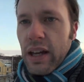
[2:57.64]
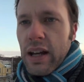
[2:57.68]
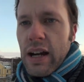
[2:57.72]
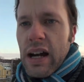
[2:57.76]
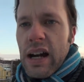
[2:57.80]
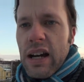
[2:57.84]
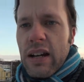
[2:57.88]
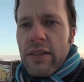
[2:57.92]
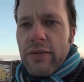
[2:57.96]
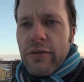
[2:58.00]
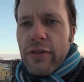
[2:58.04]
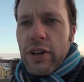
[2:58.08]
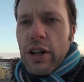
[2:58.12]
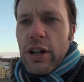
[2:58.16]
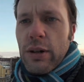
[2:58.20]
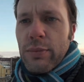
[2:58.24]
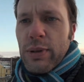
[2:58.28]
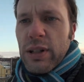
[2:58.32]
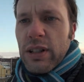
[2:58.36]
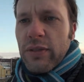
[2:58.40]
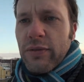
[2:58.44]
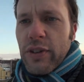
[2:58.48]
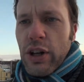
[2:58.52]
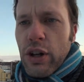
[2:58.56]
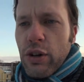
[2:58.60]
I am
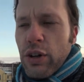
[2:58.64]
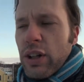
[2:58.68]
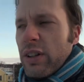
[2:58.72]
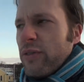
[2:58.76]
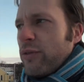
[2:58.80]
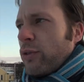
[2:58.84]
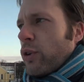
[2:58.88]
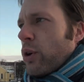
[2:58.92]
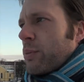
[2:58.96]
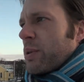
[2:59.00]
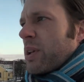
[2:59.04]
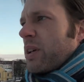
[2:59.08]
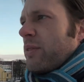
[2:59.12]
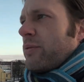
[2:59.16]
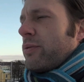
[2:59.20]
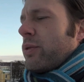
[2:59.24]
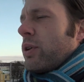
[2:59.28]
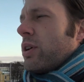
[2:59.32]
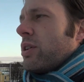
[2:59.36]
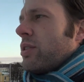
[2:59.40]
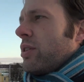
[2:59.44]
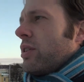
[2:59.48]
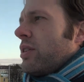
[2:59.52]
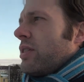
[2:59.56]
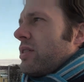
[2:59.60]
being very informative,
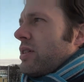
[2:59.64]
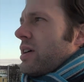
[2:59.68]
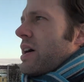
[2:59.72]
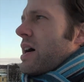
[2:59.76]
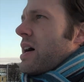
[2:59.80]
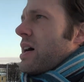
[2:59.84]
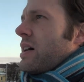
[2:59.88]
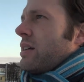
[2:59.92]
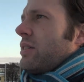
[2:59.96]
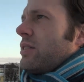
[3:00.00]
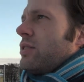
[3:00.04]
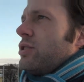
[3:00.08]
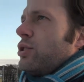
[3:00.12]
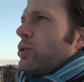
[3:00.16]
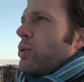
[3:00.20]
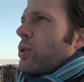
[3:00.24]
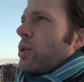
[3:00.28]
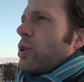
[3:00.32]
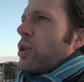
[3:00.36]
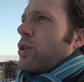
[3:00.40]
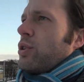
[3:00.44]
and you are